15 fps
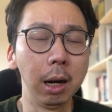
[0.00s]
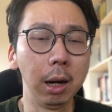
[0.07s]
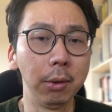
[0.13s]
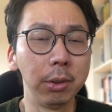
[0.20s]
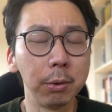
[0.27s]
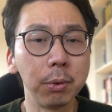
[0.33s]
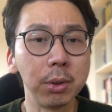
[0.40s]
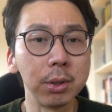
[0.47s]

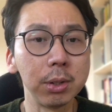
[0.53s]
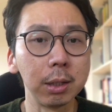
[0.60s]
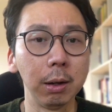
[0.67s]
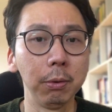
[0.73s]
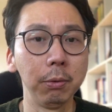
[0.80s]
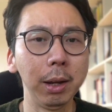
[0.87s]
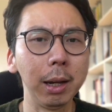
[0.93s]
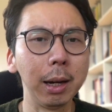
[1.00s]
different
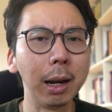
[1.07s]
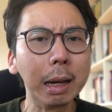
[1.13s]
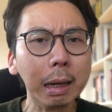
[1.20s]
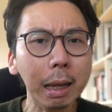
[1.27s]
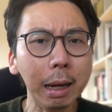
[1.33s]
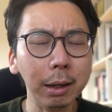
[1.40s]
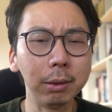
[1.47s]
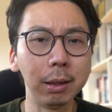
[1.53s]
stuff. And I
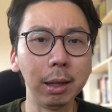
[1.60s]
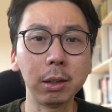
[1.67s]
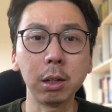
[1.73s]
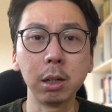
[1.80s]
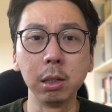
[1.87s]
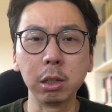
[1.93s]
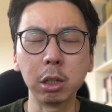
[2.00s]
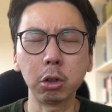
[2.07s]
like that
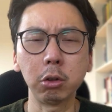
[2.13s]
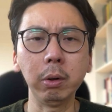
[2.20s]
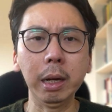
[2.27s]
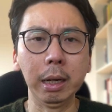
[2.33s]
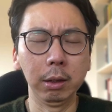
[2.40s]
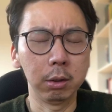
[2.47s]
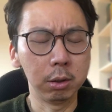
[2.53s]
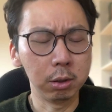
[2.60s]

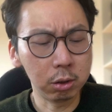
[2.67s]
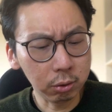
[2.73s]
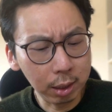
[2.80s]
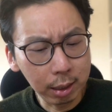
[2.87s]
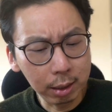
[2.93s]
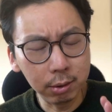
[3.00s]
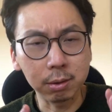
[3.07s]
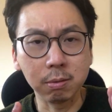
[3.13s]
constraint.
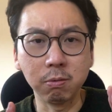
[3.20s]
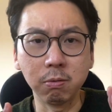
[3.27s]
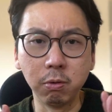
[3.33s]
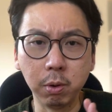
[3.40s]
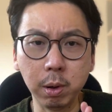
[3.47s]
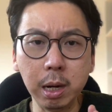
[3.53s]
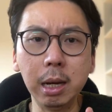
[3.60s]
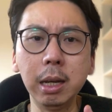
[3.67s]
Constraints are
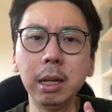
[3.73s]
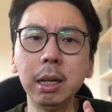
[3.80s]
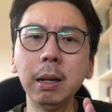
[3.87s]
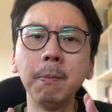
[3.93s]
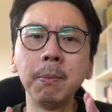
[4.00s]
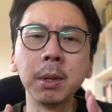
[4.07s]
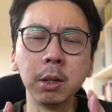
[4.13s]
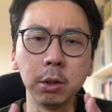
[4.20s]
really
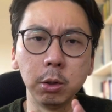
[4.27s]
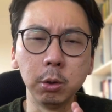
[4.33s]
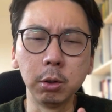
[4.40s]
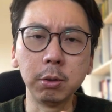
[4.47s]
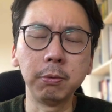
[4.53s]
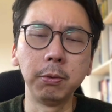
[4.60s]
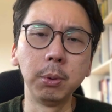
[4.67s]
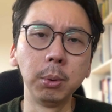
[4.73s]

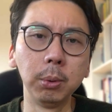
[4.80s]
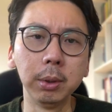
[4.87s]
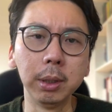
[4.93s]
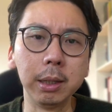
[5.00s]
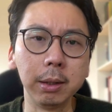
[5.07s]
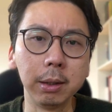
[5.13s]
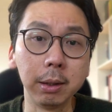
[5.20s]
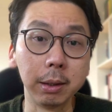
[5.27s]
useful
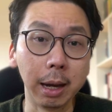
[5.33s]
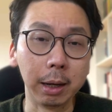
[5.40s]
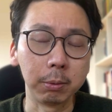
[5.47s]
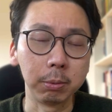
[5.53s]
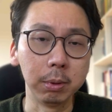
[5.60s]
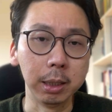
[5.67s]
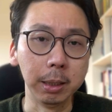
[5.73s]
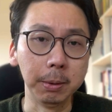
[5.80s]
in that
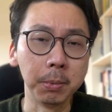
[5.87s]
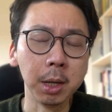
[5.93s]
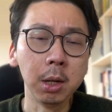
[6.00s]
way.